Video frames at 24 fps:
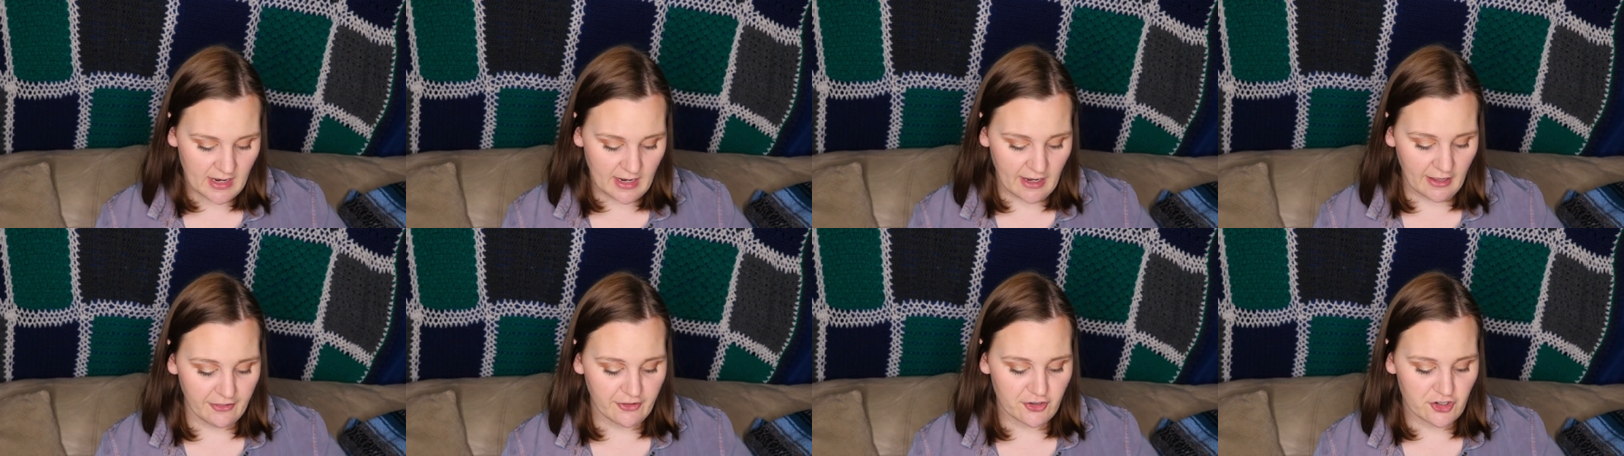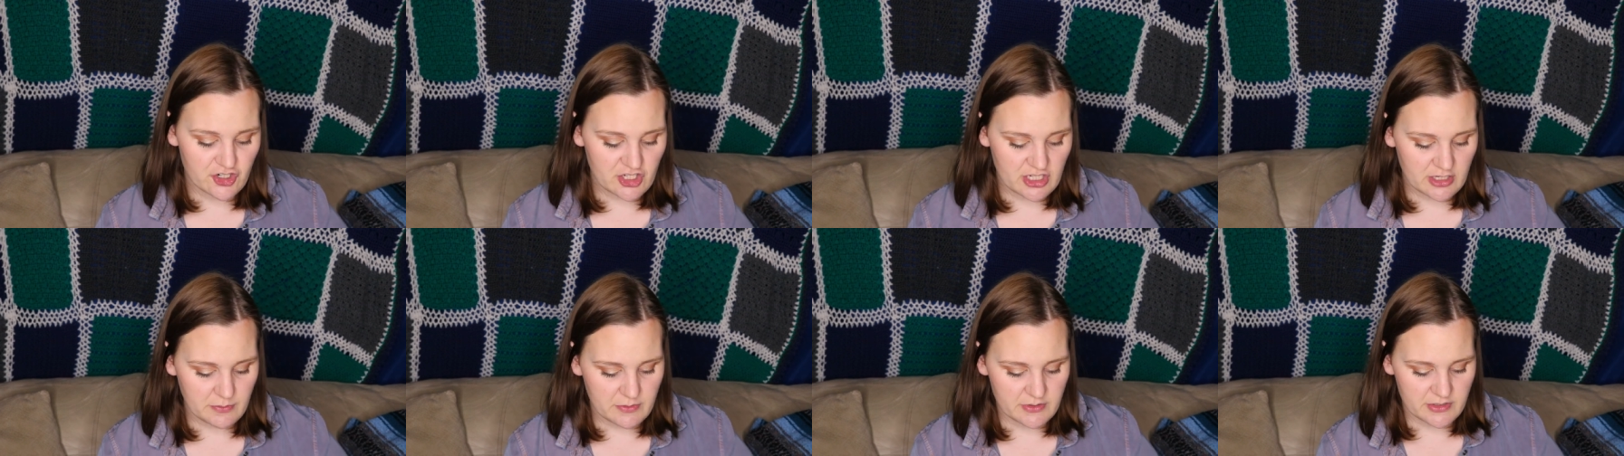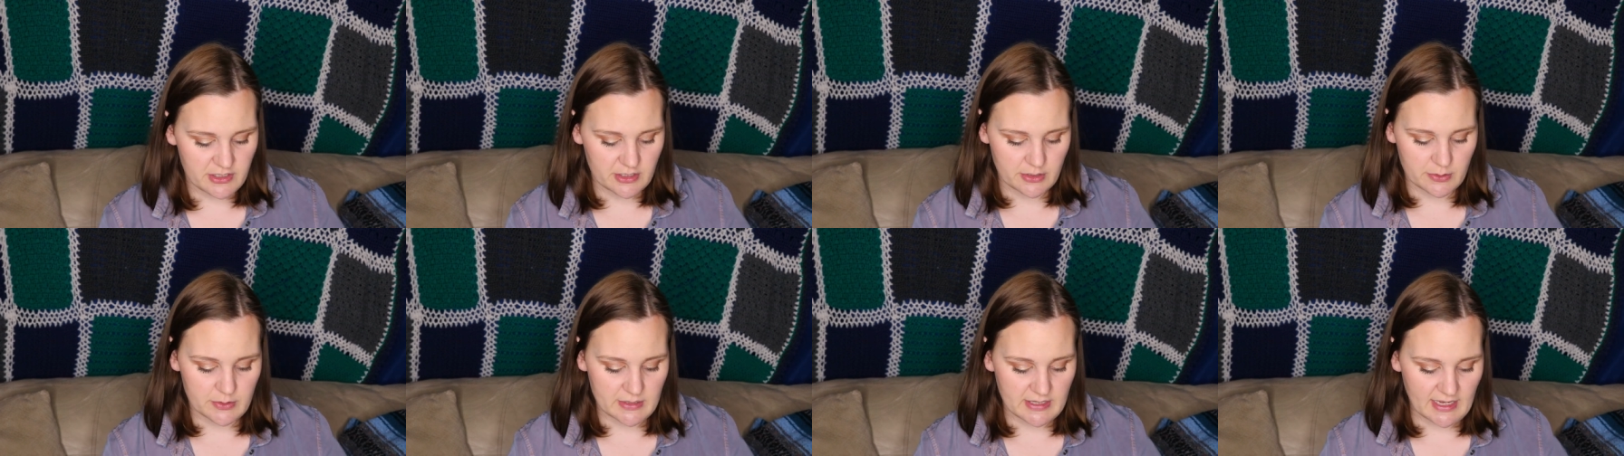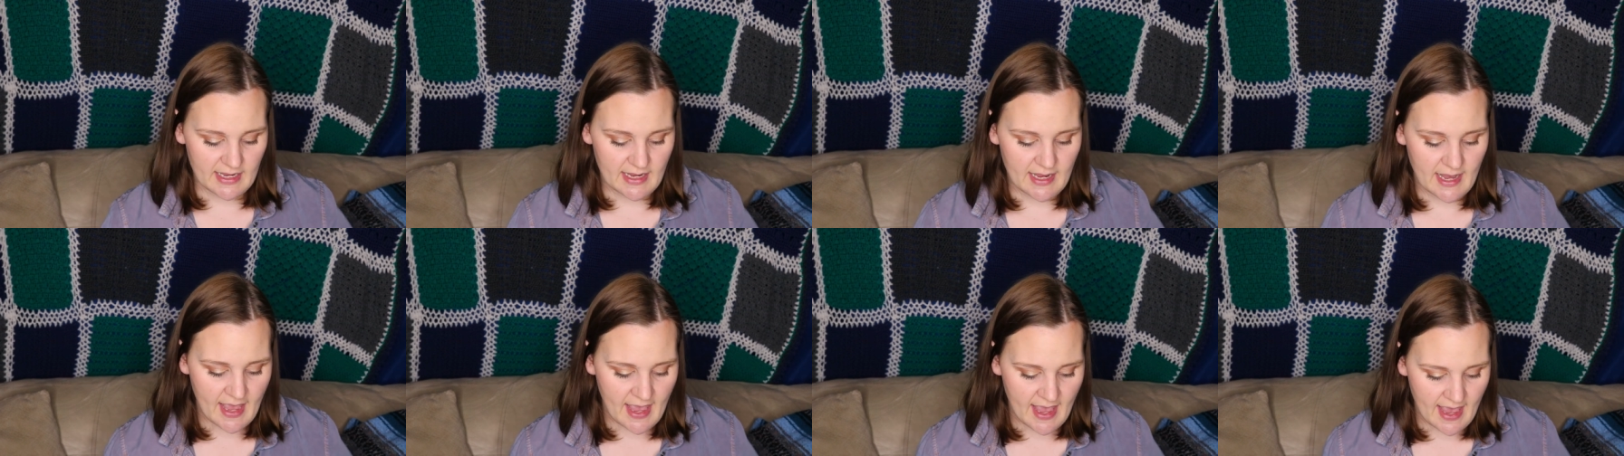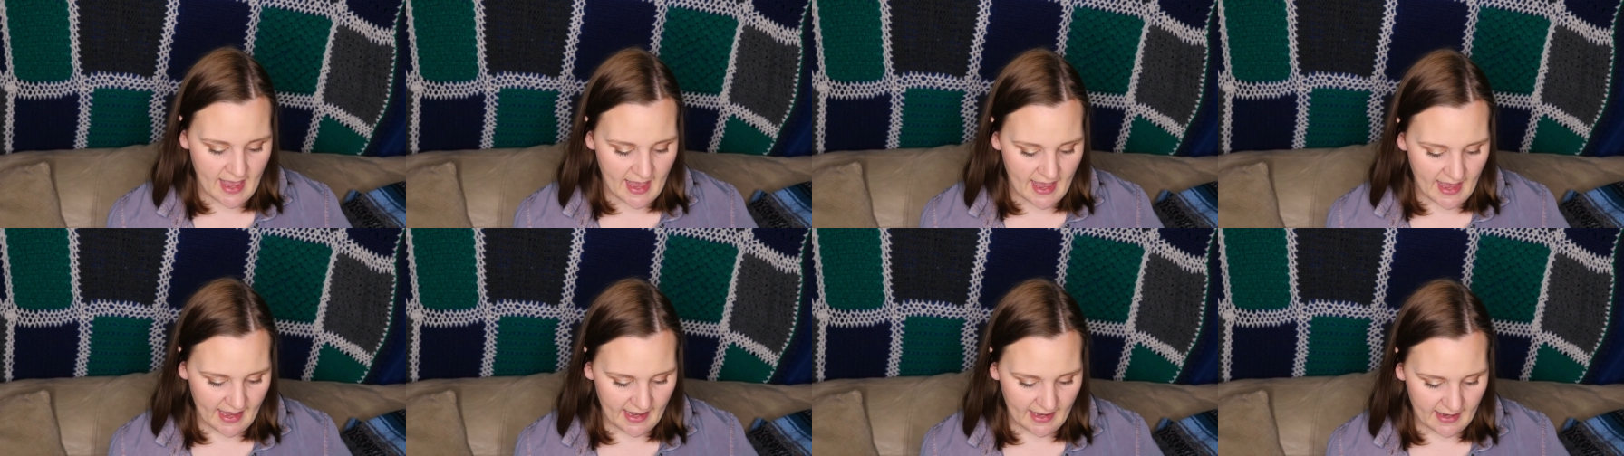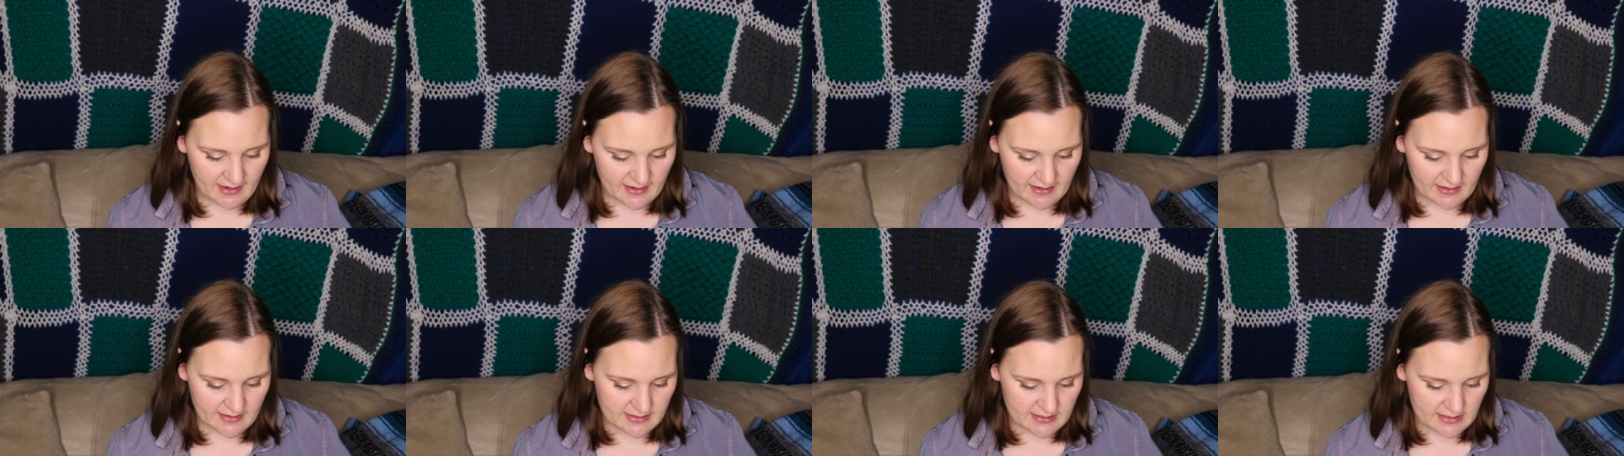color she was using
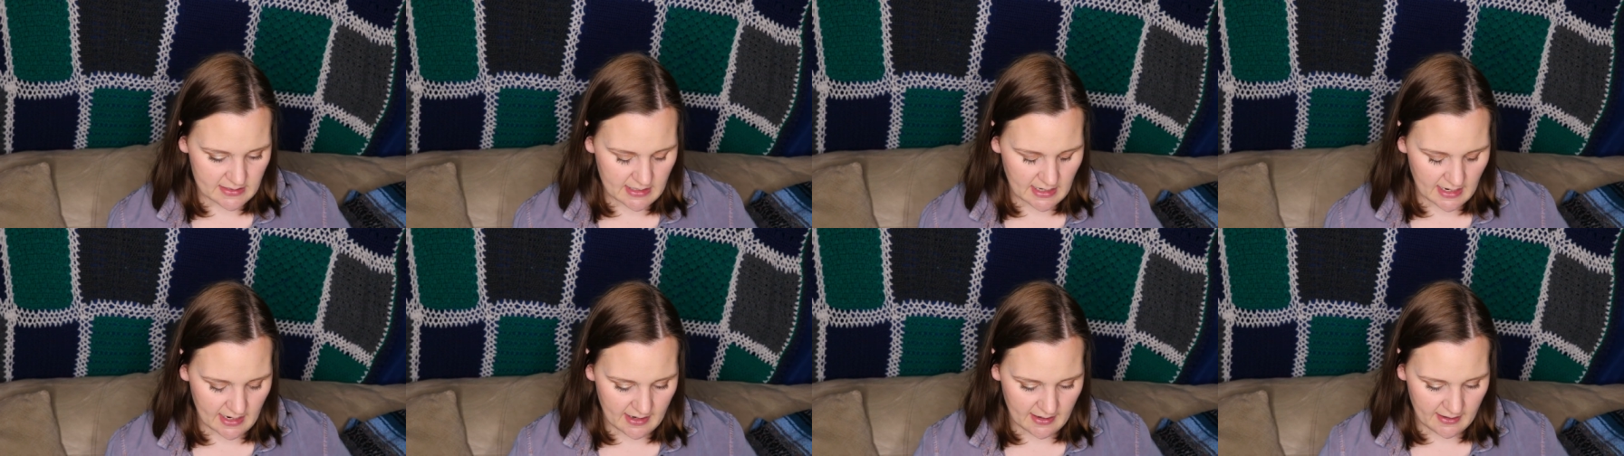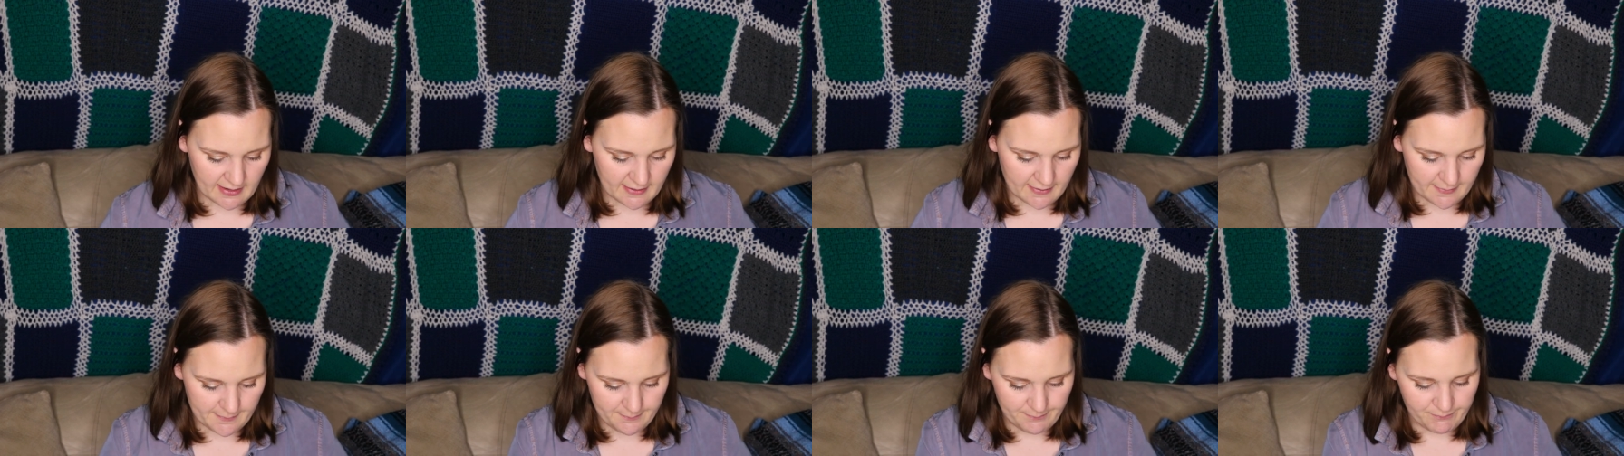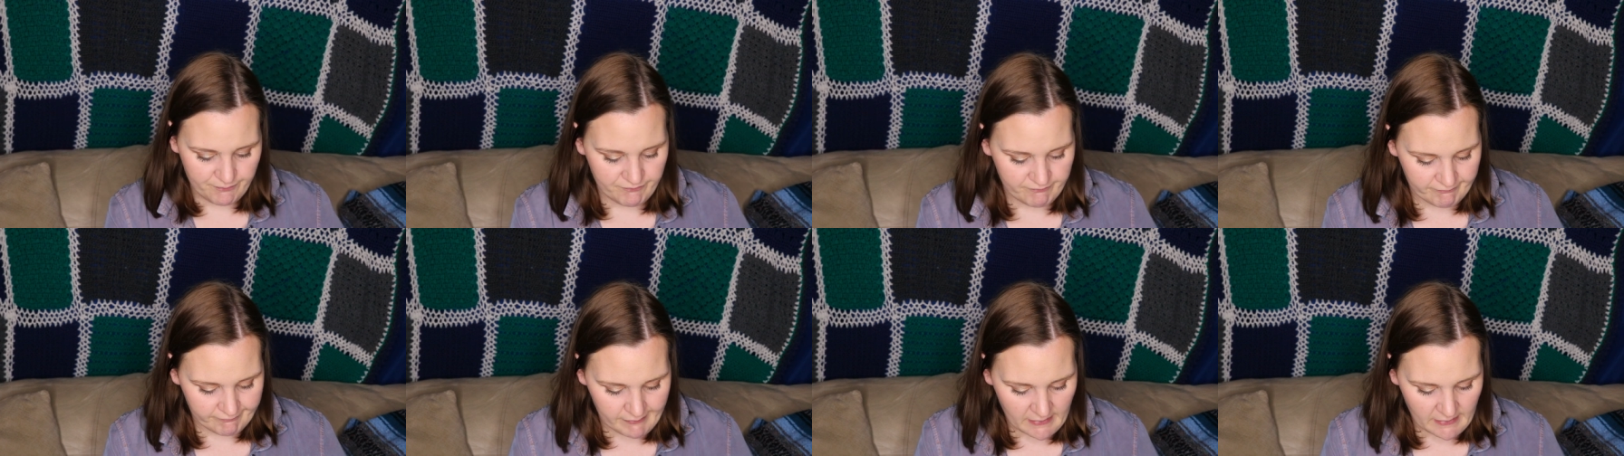and um,